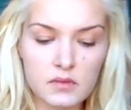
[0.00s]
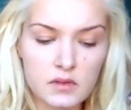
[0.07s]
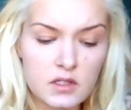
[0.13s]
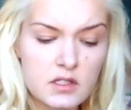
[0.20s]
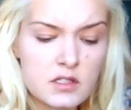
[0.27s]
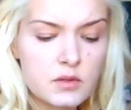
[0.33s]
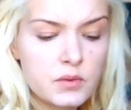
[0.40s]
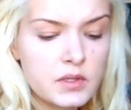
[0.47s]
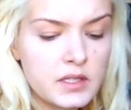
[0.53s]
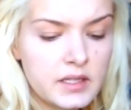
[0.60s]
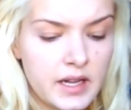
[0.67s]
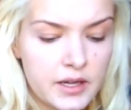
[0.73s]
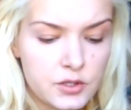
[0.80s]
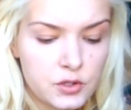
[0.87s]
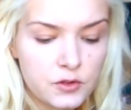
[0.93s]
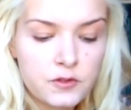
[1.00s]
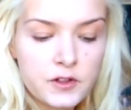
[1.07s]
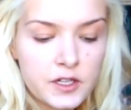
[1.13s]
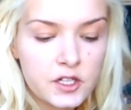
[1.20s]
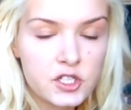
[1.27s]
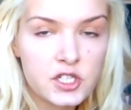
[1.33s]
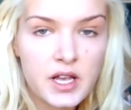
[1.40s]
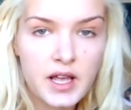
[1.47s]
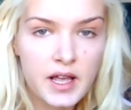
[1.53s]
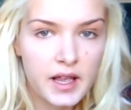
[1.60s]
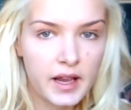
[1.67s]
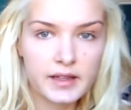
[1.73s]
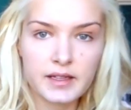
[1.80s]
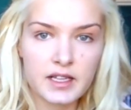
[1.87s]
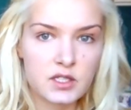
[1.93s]
This is a really natural finish,
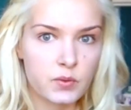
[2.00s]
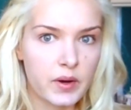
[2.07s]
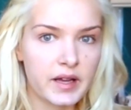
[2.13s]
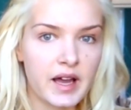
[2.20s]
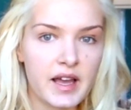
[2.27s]
and that's why